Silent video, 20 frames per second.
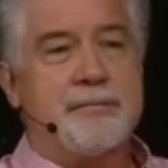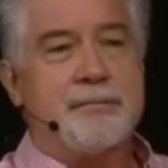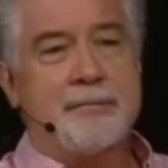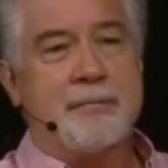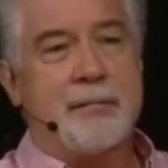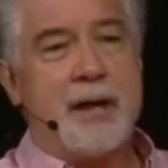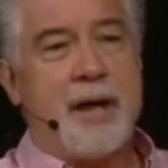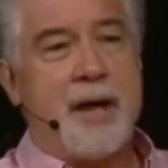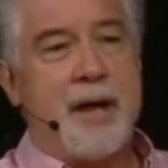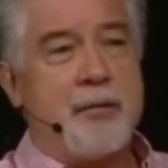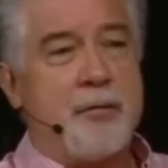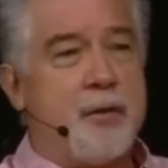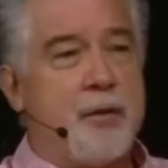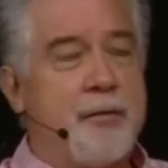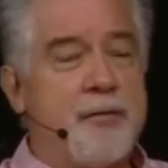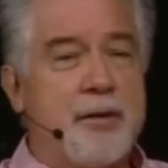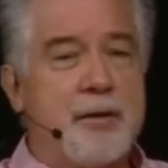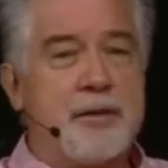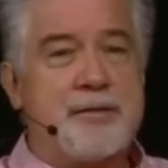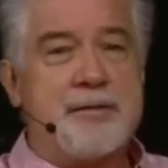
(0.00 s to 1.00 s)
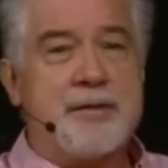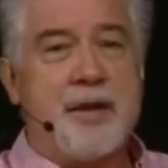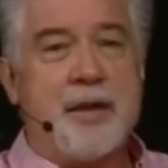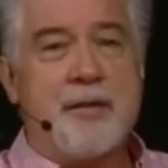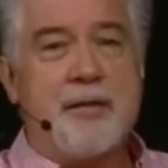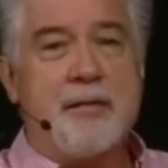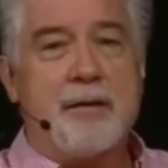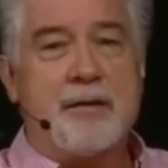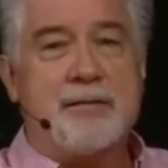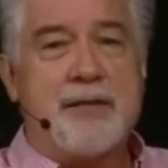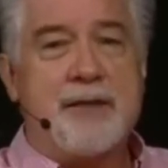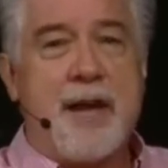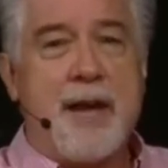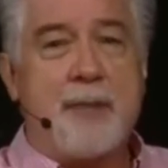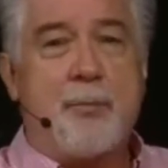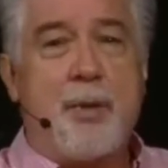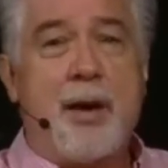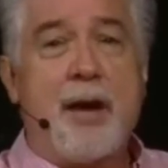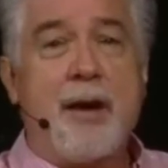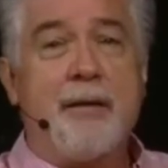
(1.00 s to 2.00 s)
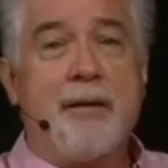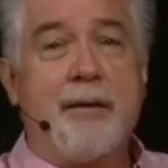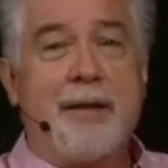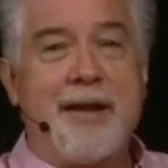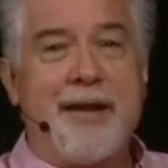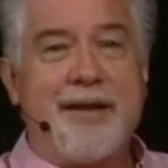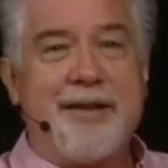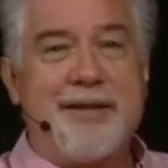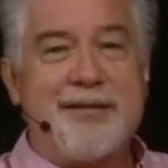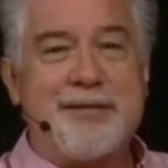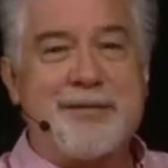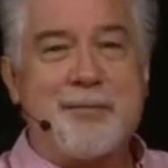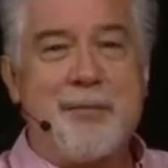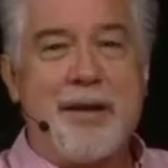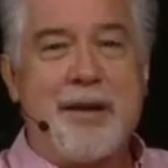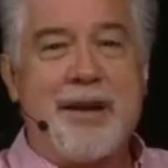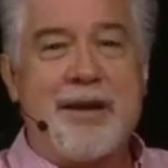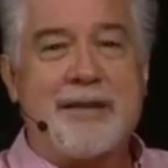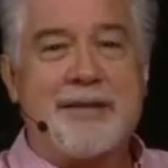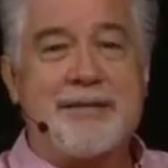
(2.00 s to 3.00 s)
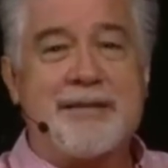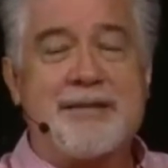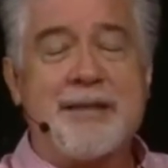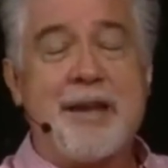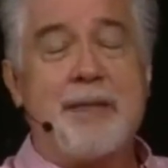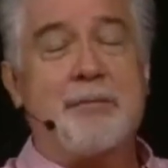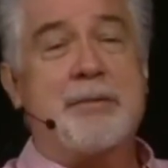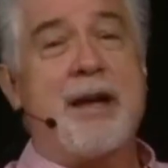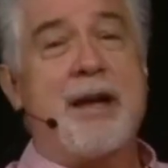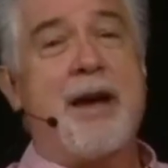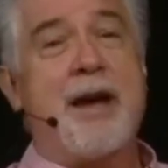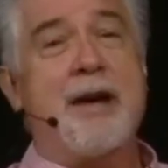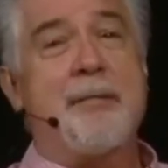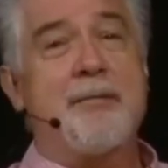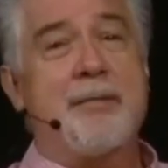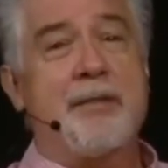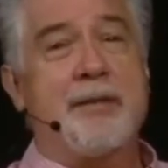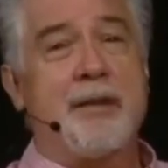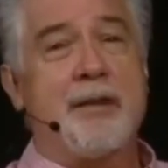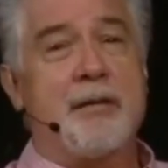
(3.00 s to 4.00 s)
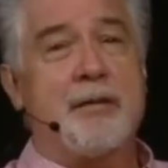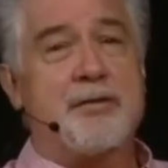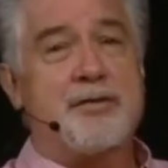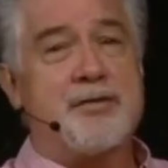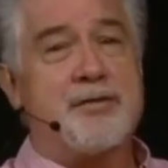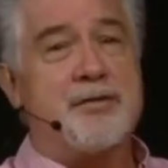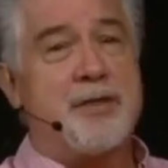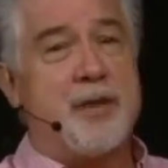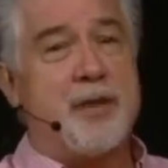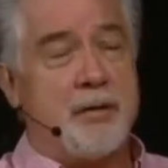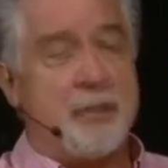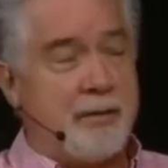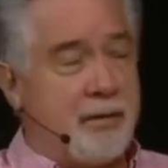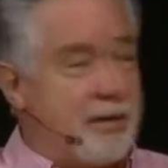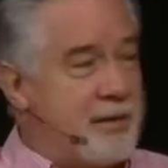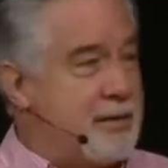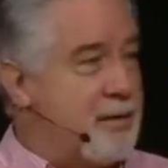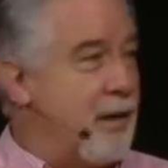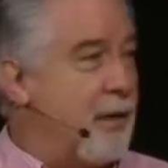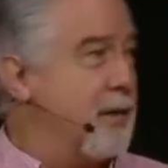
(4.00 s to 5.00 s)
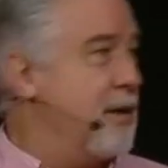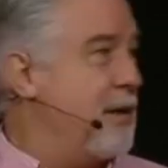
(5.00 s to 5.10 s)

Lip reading: I don't know if you could say they're exact parallels, but at the same time, they're certainly talking